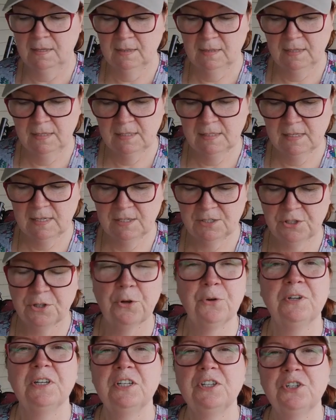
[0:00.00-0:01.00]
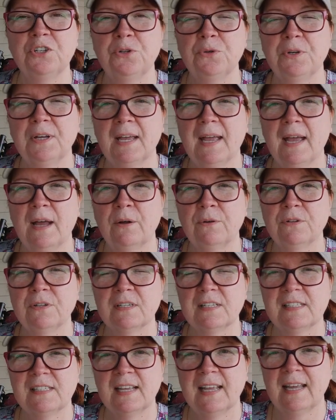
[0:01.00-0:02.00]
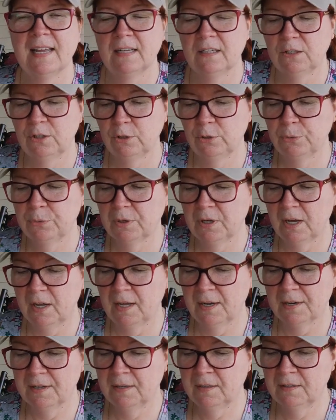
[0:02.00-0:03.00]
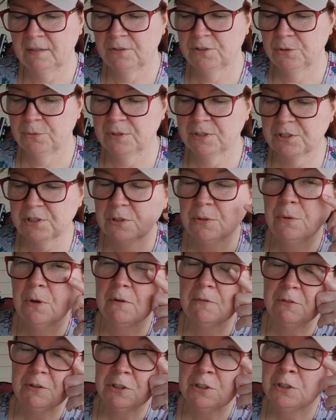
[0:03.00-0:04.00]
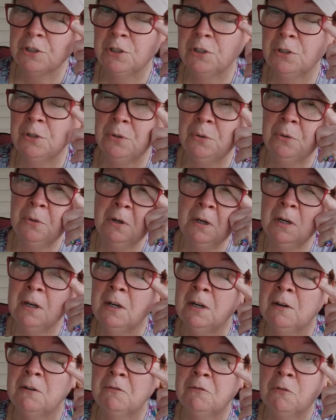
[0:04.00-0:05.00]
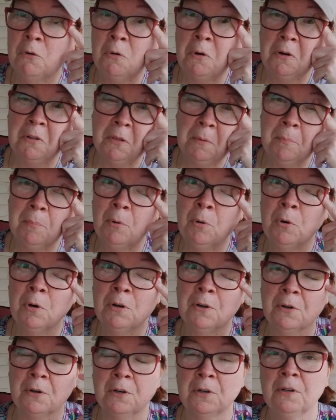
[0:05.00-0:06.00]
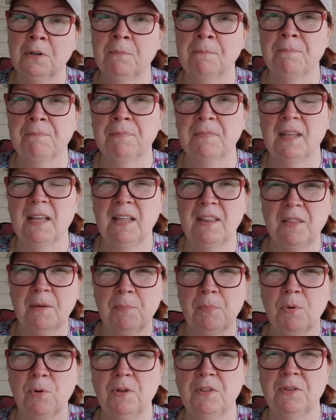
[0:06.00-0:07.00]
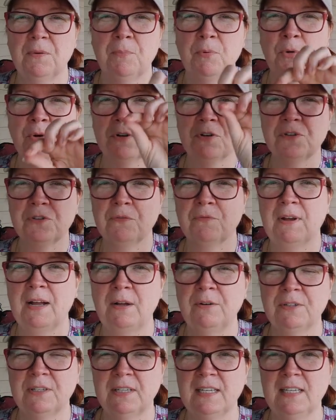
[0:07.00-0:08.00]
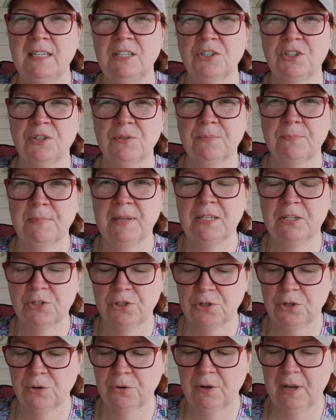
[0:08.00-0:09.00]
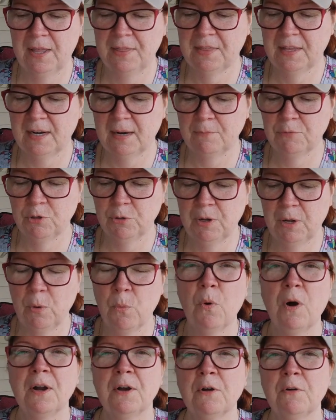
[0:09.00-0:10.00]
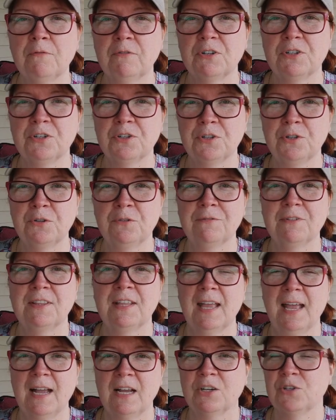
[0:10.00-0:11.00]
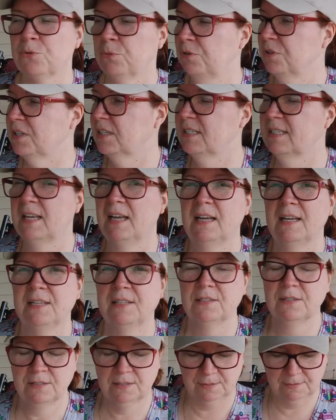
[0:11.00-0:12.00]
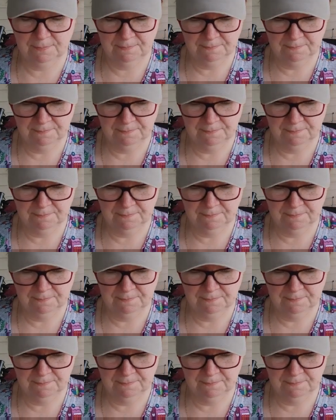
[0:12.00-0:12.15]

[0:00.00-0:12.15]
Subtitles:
This is 32 count Sand Lugana, doing 2/2 for the border. And the borders around each picture, and then I'm doing 1/2 for the actual designs.